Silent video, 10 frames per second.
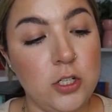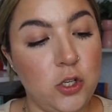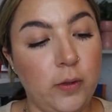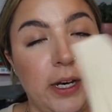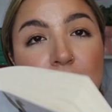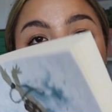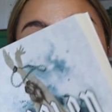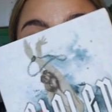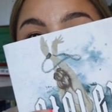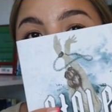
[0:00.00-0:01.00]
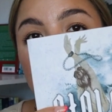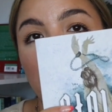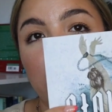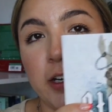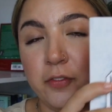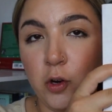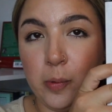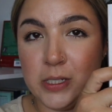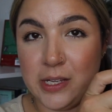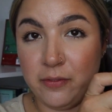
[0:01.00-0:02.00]
Stolen Air by Sophie Lark,
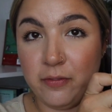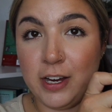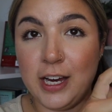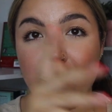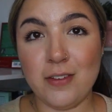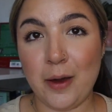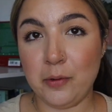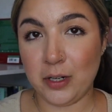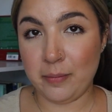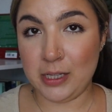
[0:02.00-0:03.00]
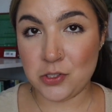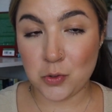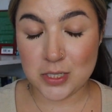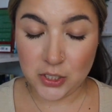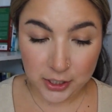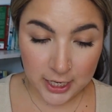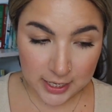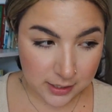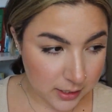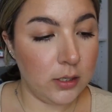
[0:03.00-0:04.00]
4.75. I would recommend this whole
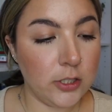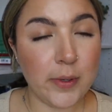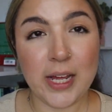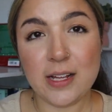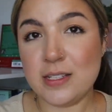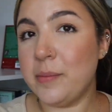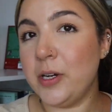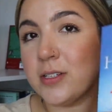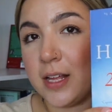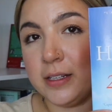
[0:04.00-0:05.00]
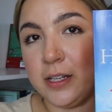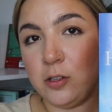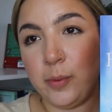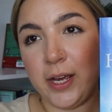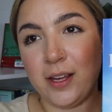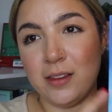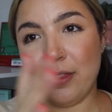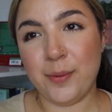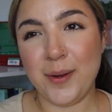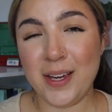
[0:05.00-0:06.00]
series. 28 Summers, Ellen
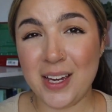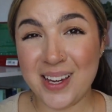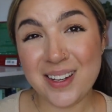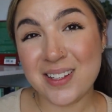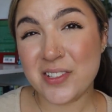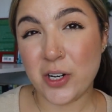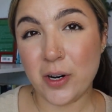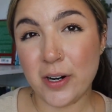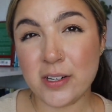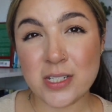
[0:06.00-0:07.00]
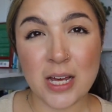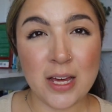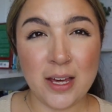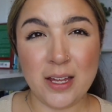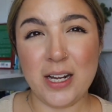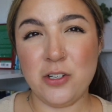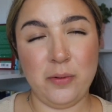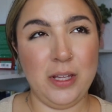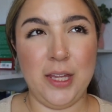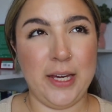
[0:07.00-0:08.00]
Hildebrand, 3 stars. I don't
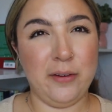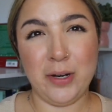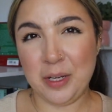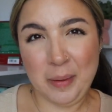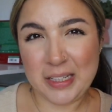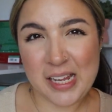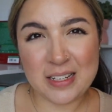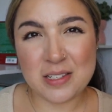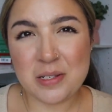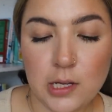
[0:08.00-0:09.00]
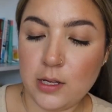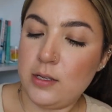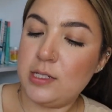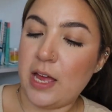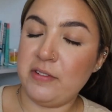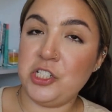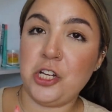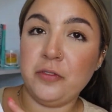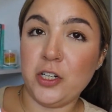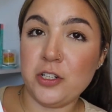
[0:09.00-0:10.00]
really think I'd recommend this. Savage
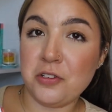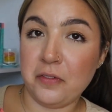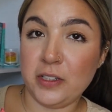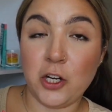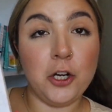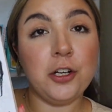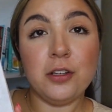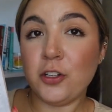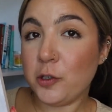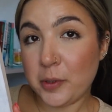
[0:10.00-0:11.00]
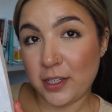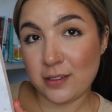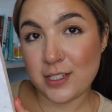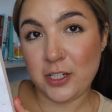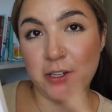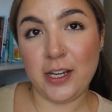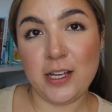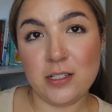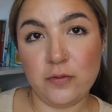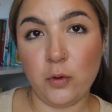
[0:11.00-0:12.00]
Lover, Sophie Lark, 3rd book in the
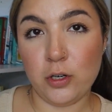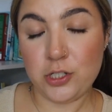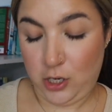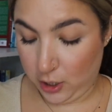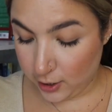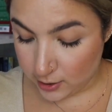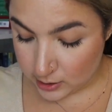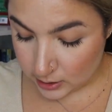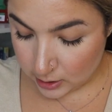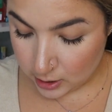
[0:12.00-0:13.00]
series, 4 stars.